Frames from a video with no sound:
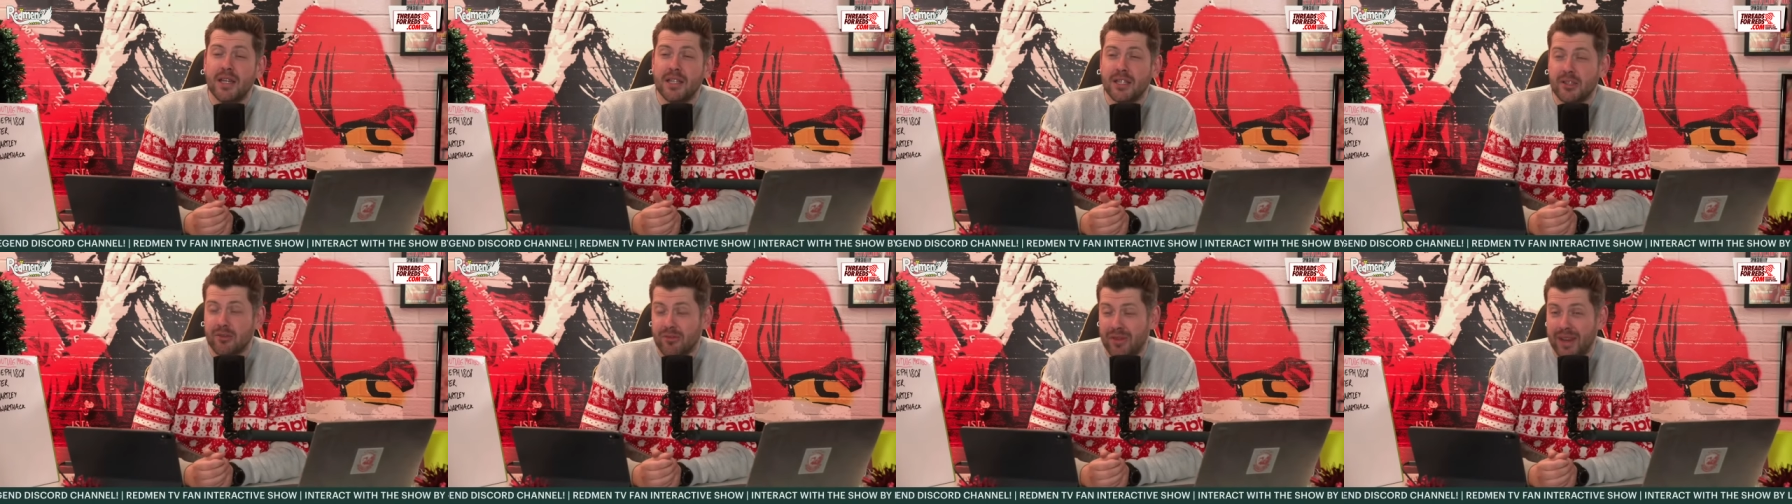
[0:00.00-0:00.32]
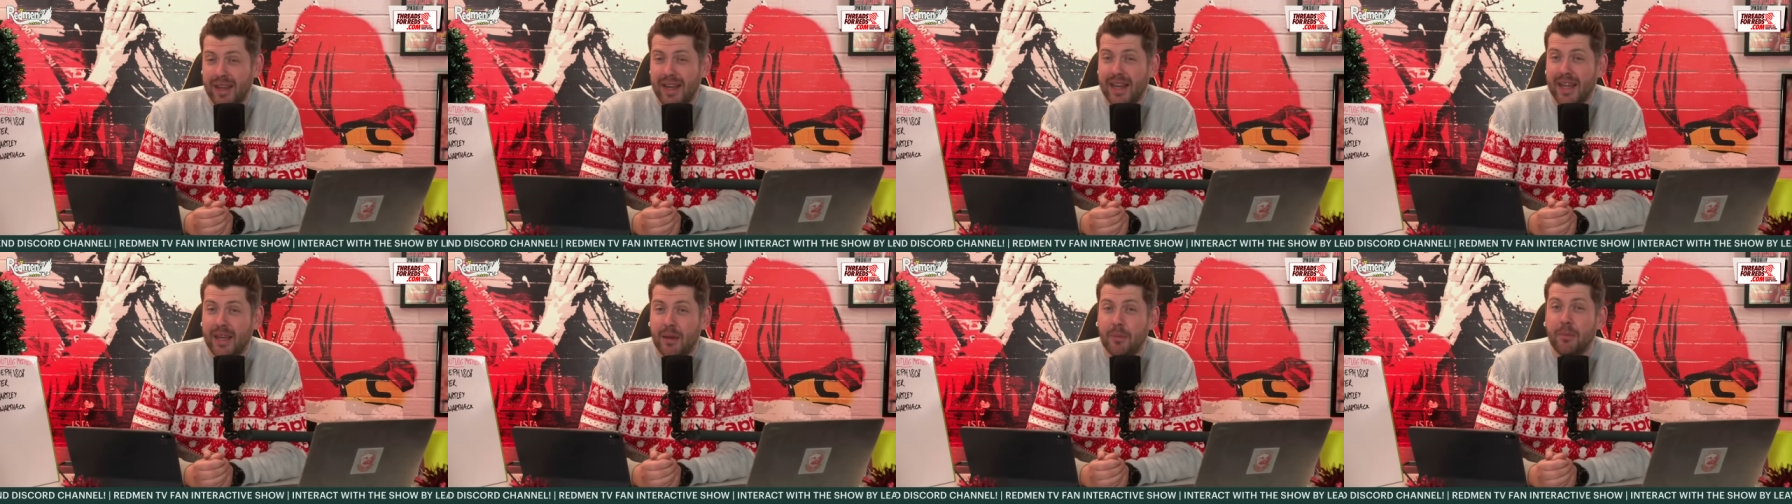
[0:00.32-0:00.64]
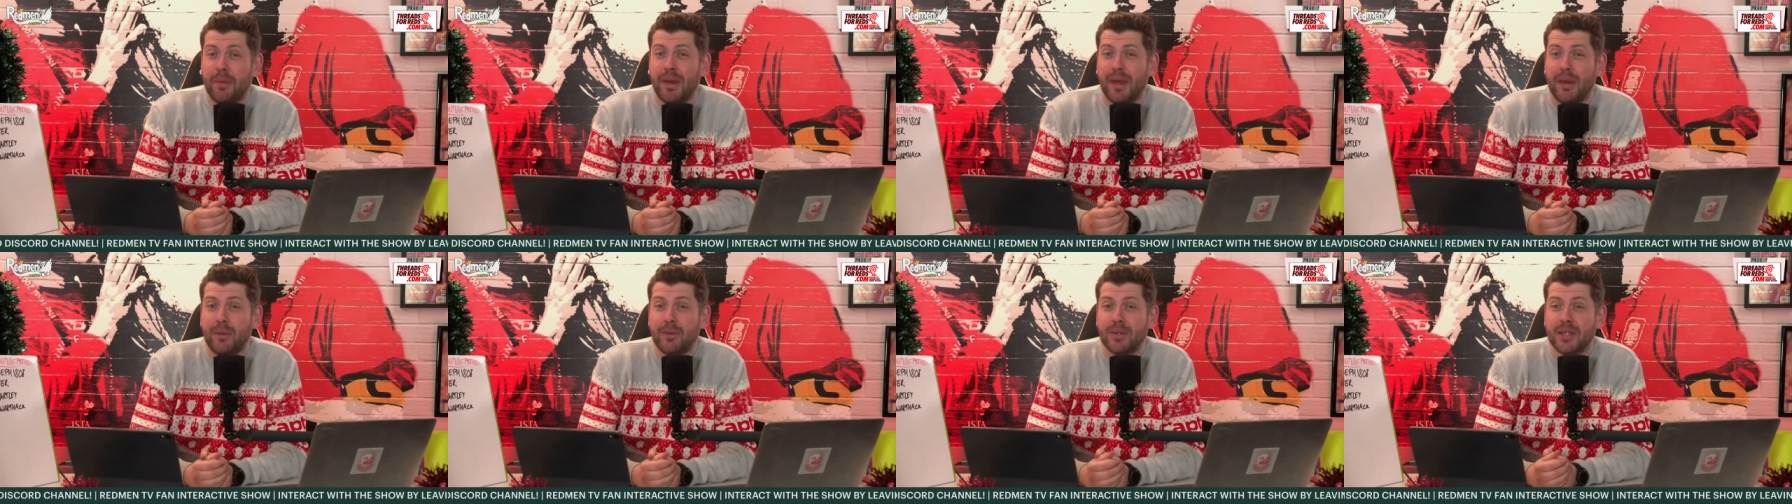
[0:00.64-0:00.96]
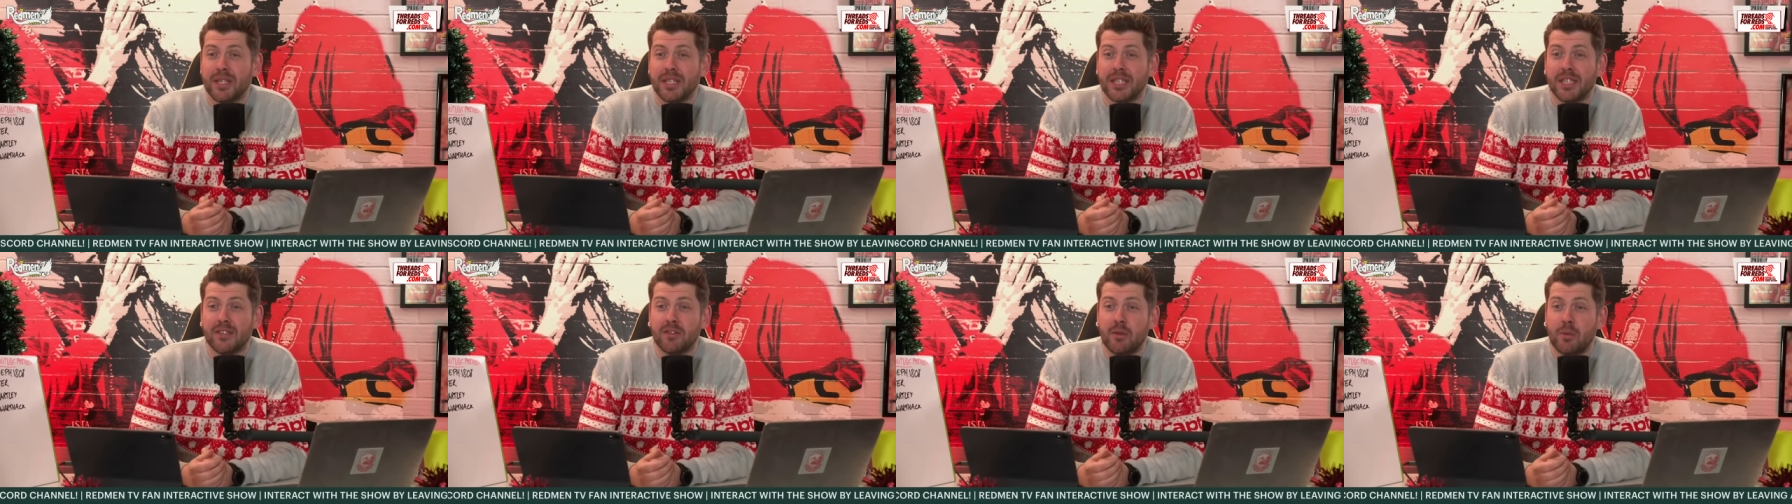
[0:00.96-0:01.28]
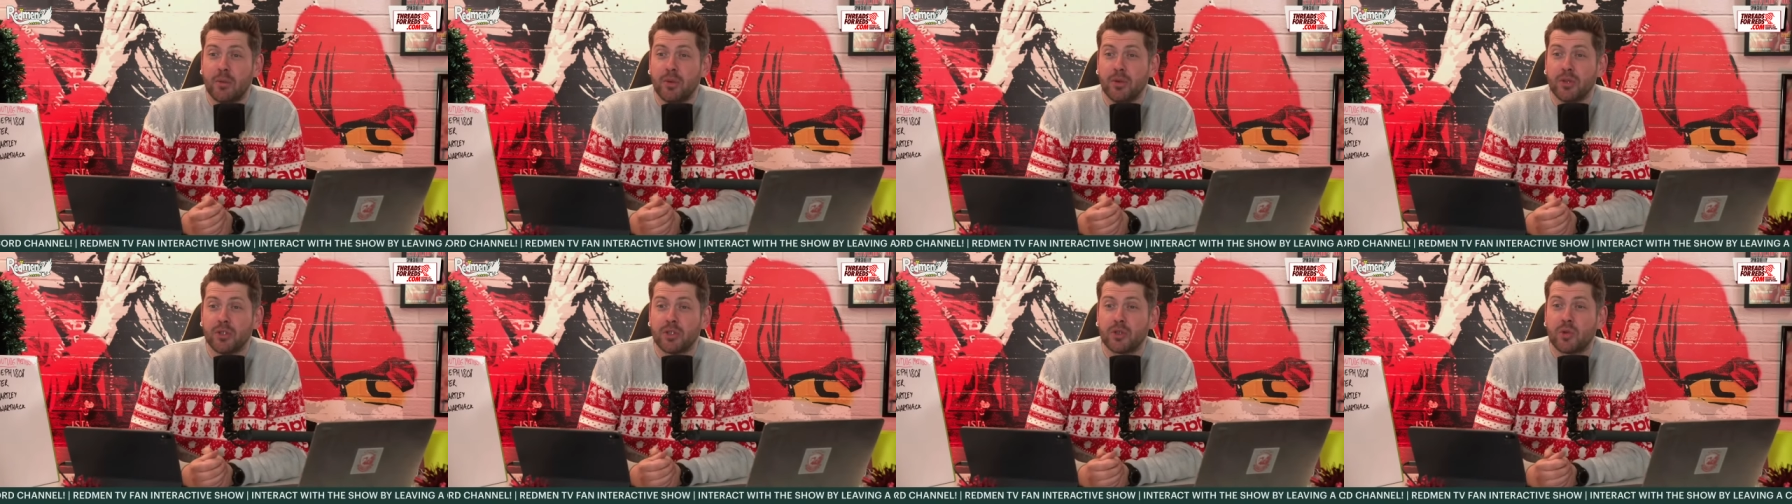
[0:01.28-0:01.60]
to really compete with this
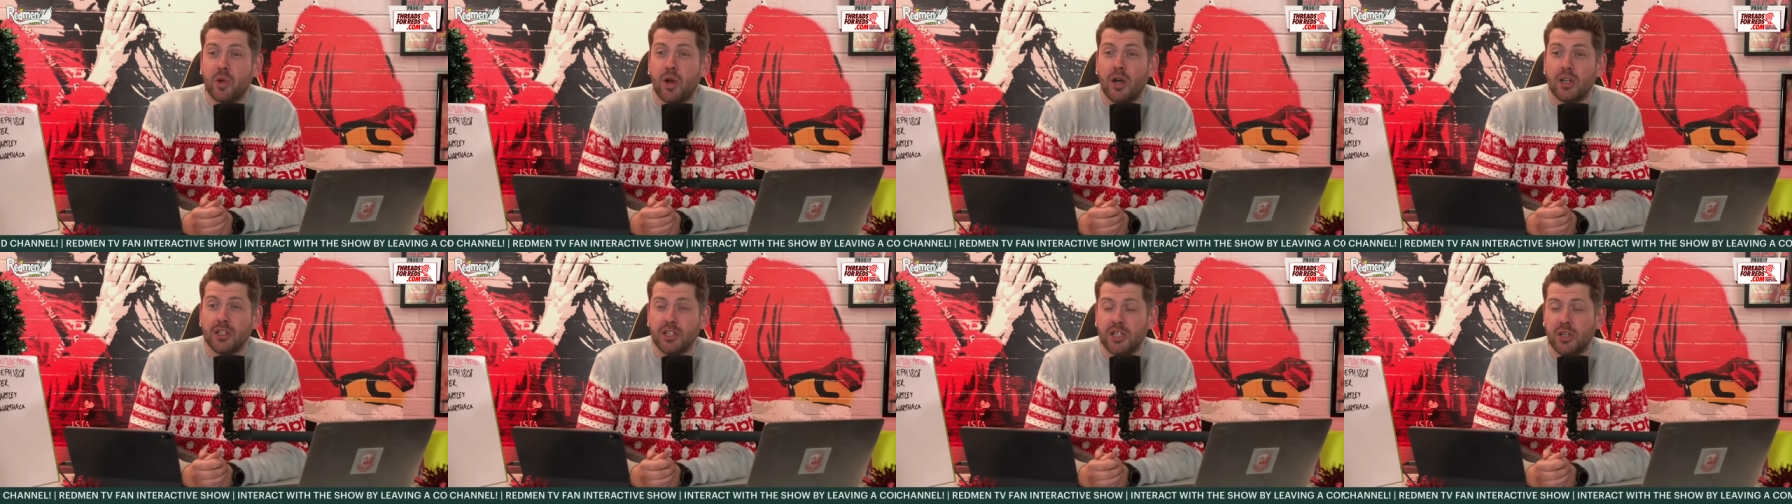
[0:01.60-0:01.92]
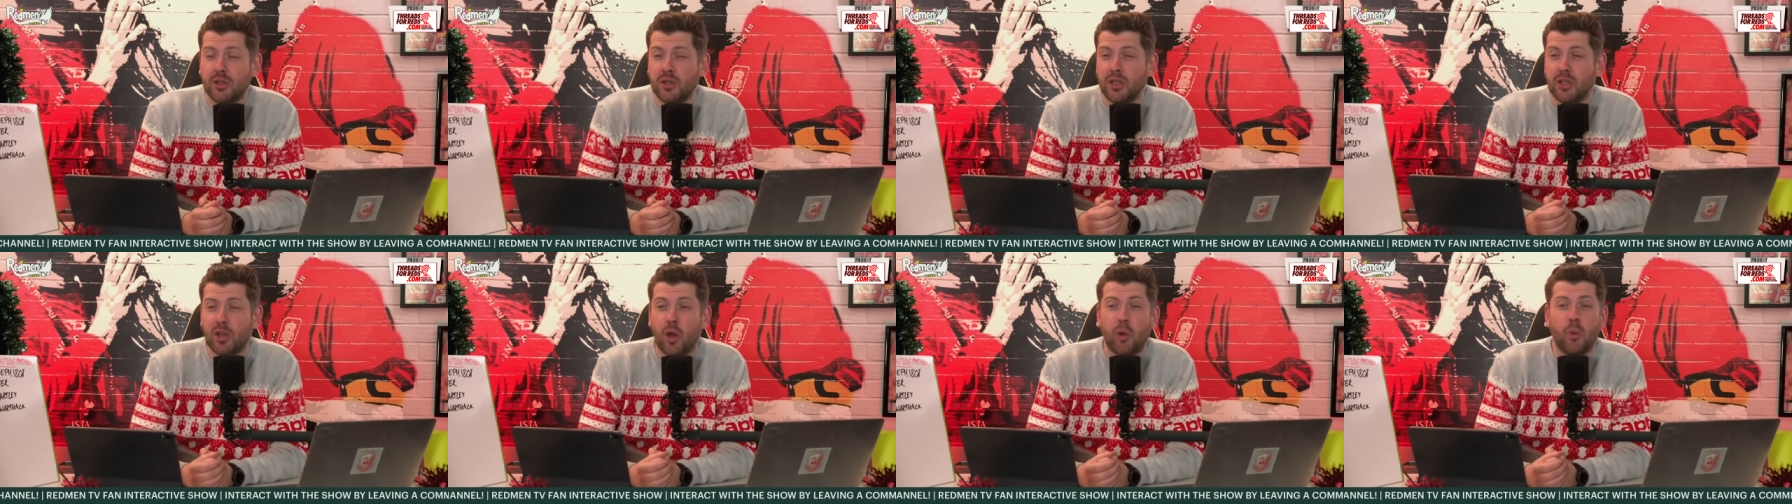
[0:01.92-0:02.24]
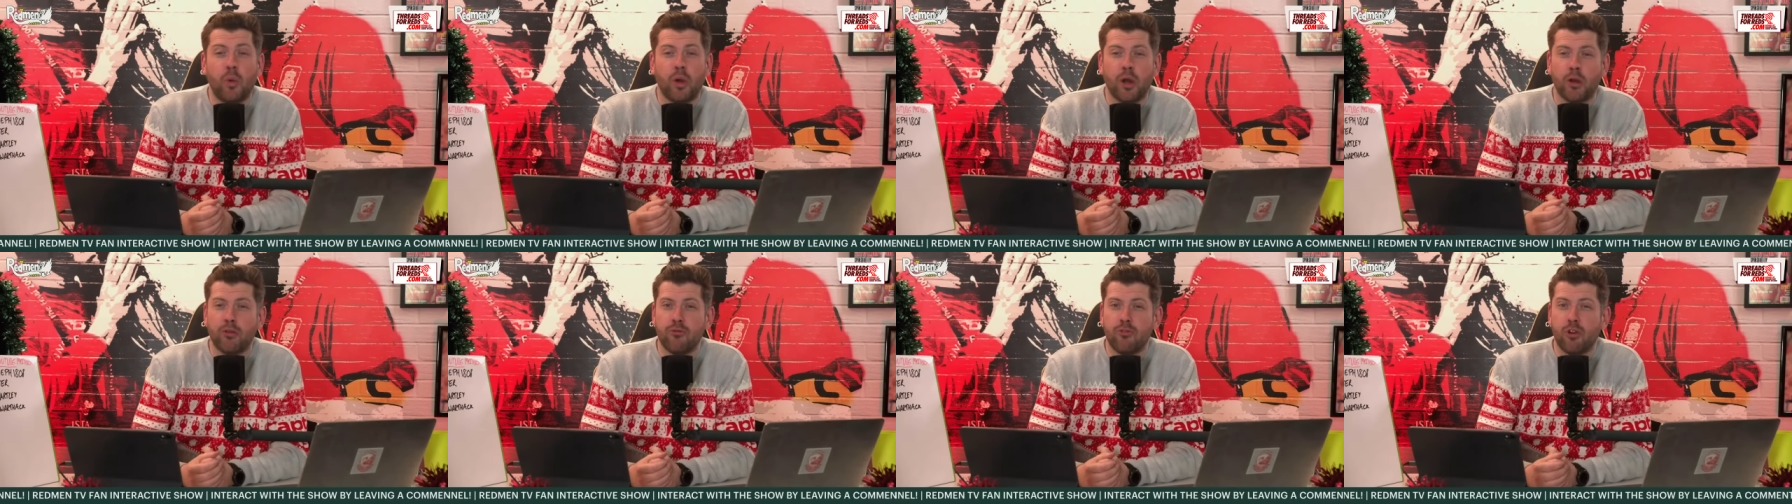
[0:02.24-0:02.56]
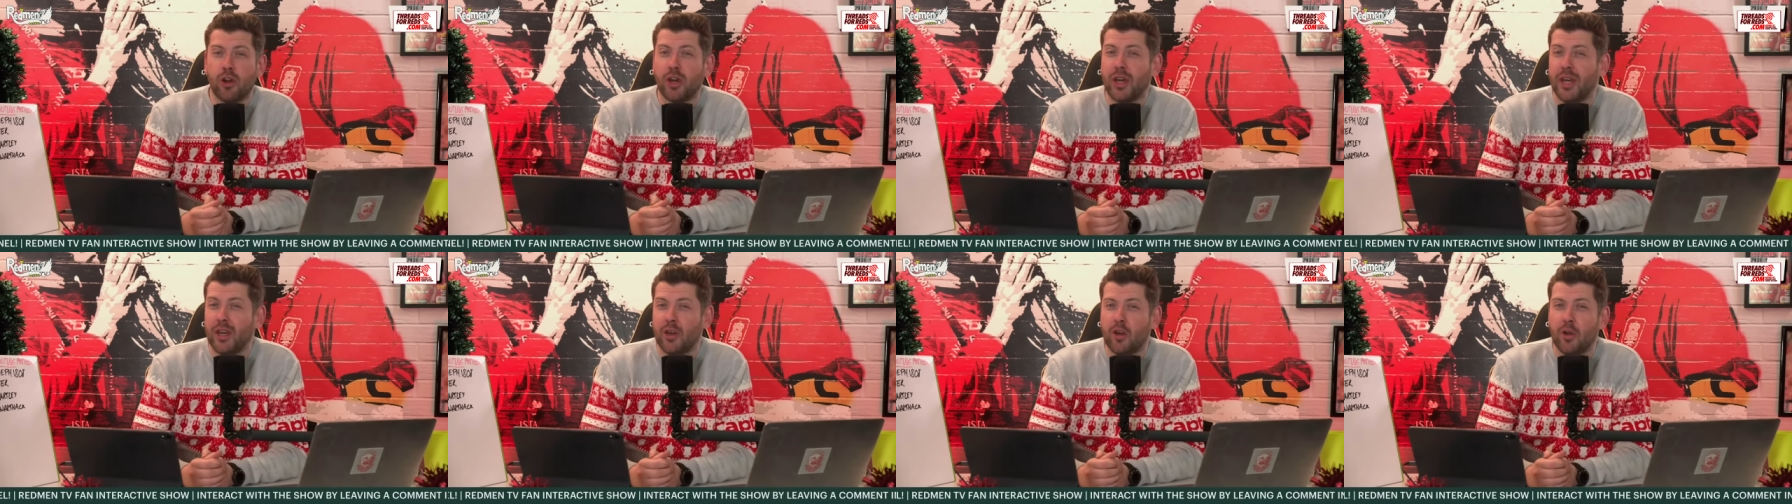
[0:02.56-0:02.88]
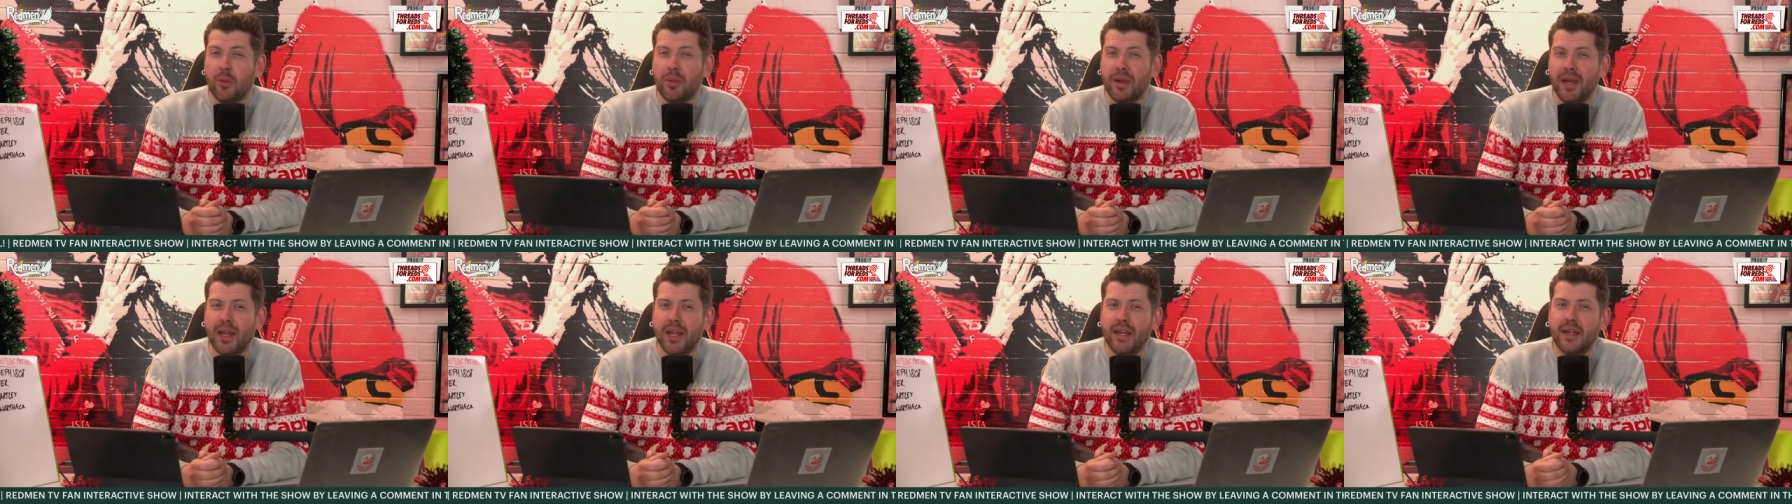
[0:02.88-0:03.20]
Liverpool squad. You know, you don't want a rookie
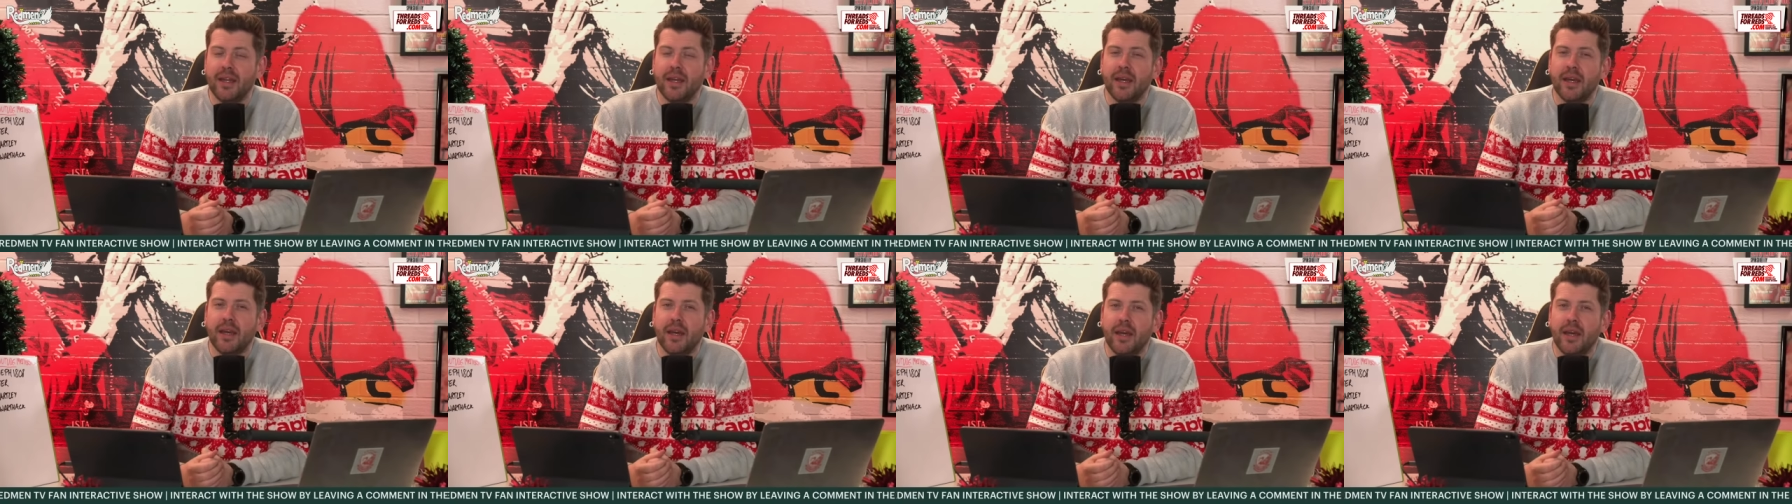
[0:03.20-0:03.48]
coming in